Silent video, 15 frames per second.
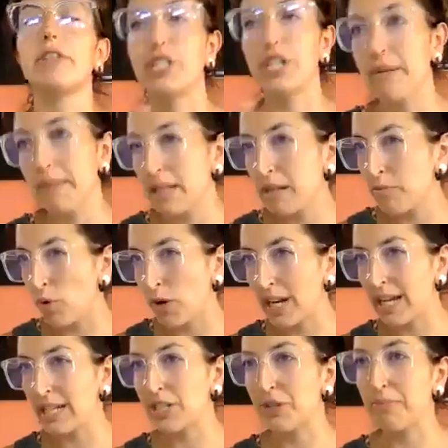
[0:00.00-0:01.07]
regime in the
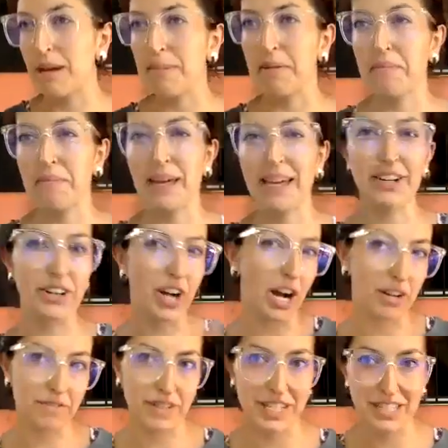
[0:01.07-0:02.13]
morning to maybe make your
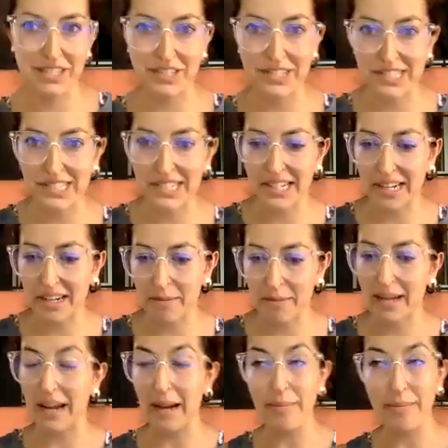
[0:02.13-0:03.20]
coffee as soon as you get out of
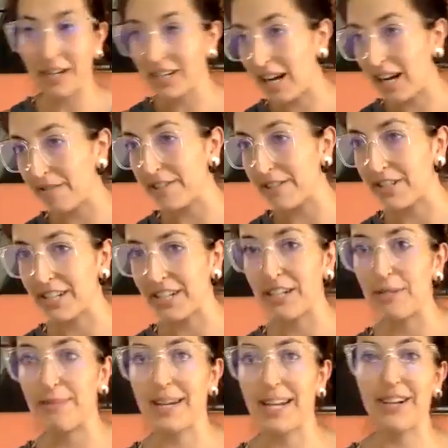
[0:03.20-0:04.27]
bed. I'm not a coffee
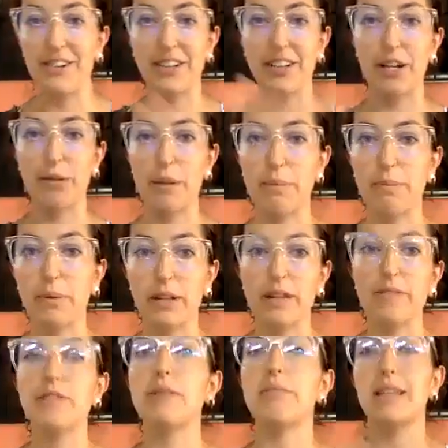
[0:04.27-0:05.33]
drinker, but I know a lot of people
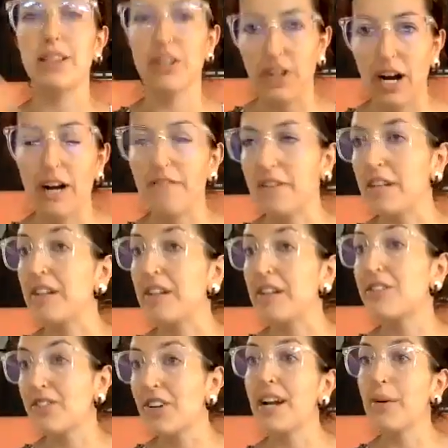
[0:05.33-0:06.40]
love to make their coffee
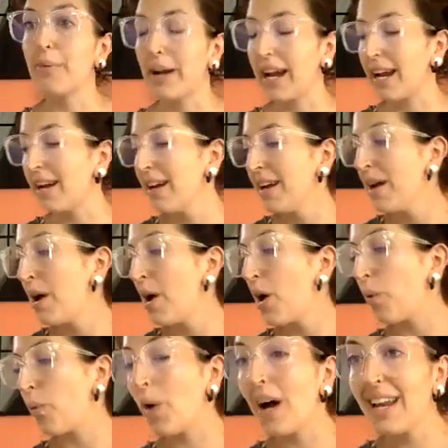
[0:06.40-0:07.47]
straight away.
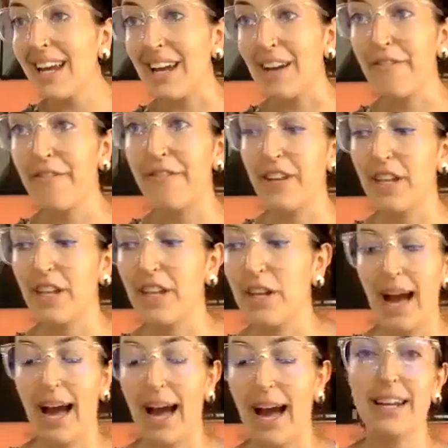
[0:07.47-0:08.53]
What if you
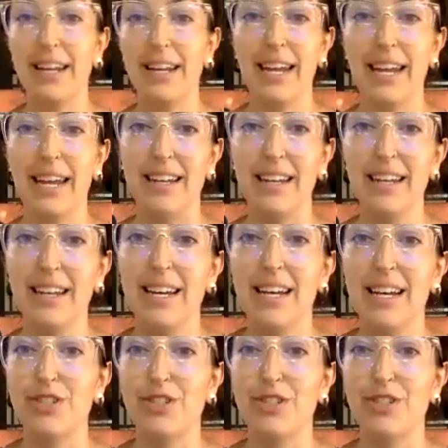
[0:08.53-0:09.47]
add in